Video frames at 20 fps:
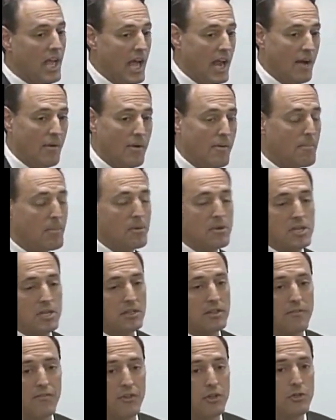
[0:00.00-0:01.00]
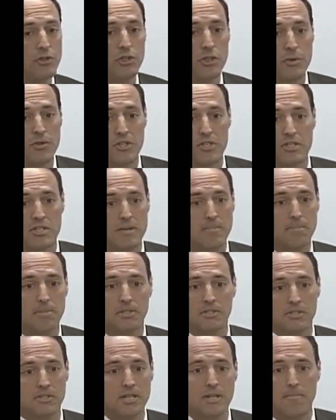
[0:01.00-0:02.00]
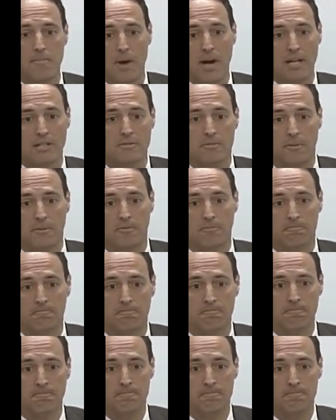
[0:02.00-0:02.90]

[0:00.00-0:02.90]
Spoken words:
And I want to predict the future with the simplest scheme possible.